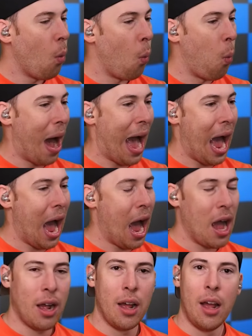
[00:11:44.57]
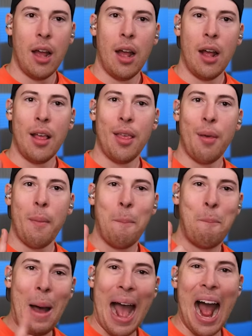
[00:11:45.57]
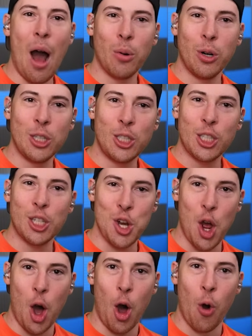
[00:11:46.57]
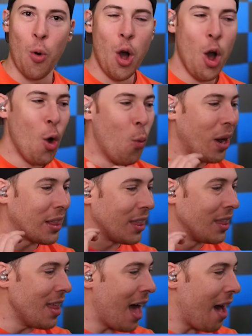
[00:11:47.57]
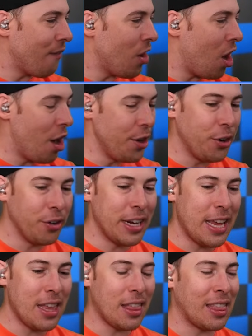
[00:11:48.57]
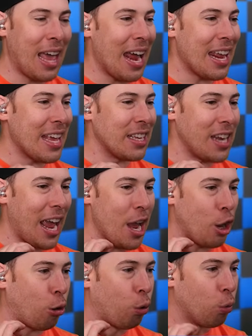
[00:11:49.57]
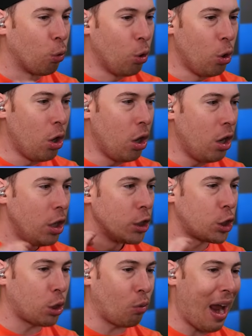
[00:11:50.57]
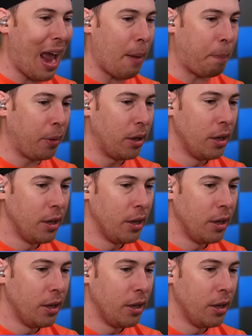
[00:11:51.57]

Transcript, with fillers: Wow. Powdered snow with lava underneath. That is a cruel trap.